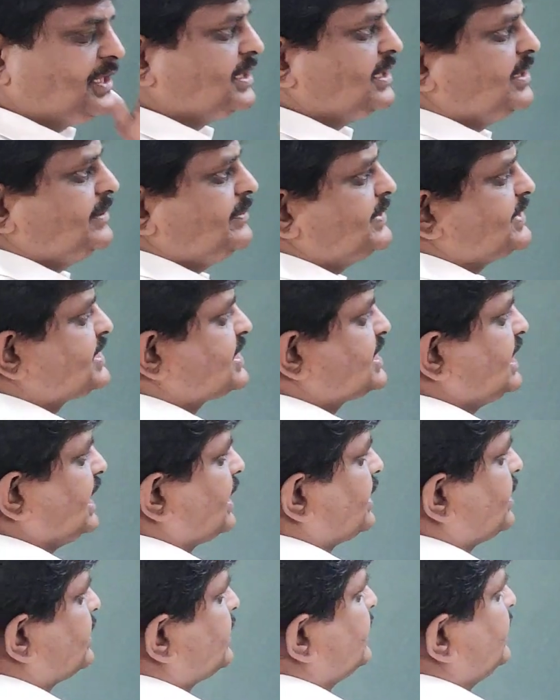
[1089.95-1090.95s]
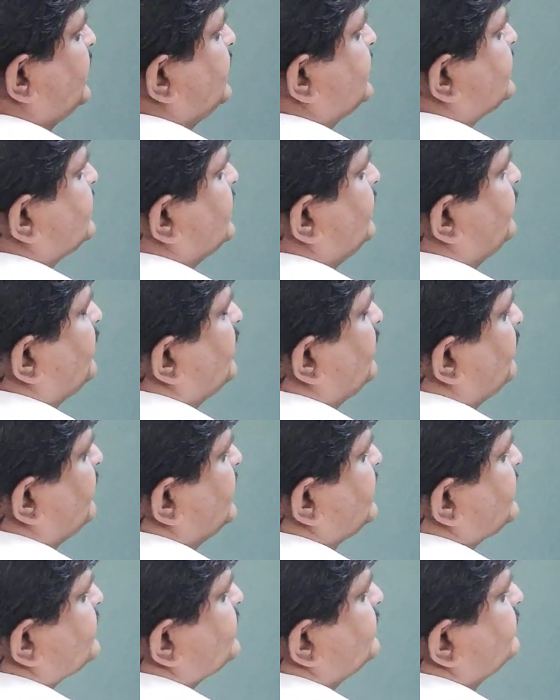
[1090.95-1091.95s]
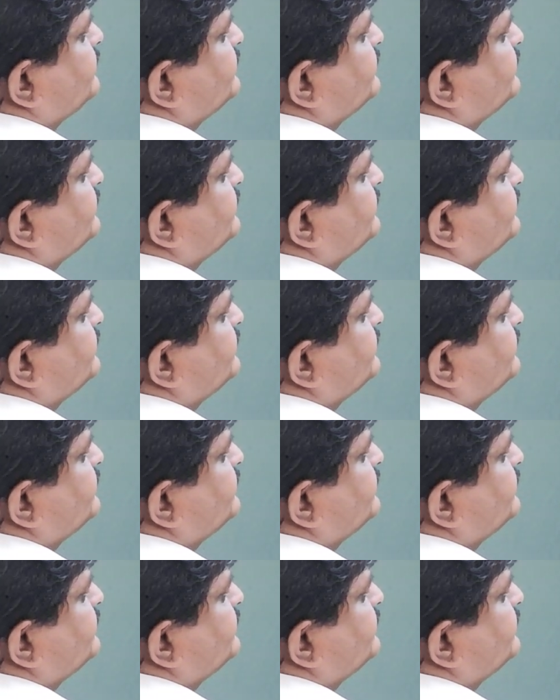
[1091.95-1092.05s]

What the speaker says: of start. Example, please.